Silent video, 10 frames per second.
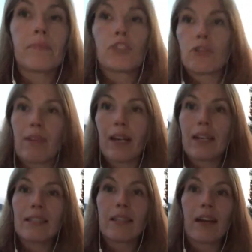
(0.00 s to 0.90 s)
Just
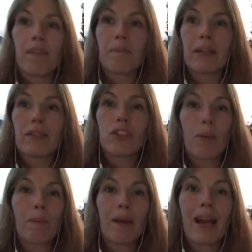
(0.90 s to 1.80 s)
realised that I've been
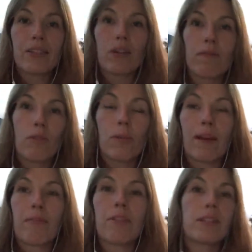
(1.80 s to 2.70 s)
chopping my head off all the
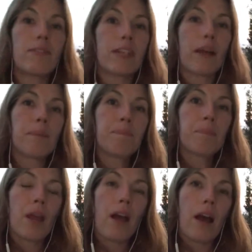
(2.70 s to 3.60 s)
way through this video
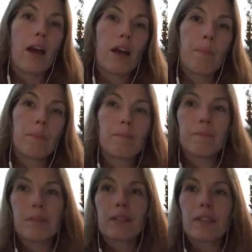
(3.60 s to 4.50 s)

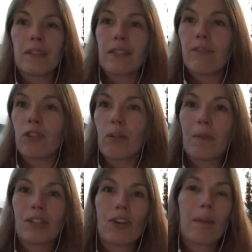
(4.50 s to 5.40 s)
because I've not got
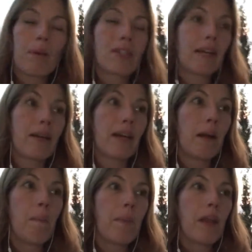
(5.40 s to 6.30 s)
my tripod out here.
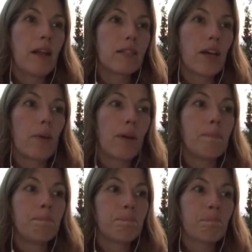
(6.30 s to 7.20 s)

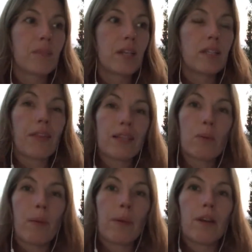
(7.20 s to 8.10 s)
So that's
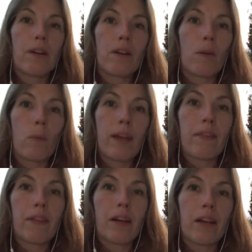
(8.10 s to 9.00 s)
where we are
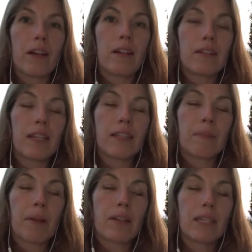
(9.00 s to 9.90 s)
with
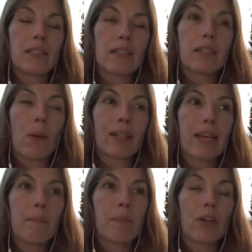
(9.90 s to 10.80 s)
data processors. So I'll
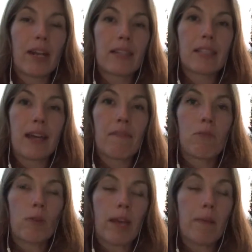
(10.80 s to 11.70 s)
keep looking into that
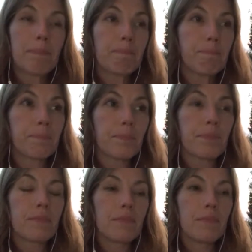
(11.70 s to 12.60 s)
for you.
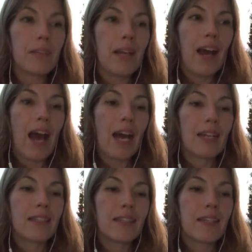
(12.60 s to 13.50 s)

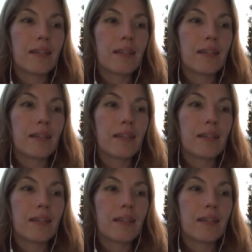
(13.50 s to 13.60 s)
And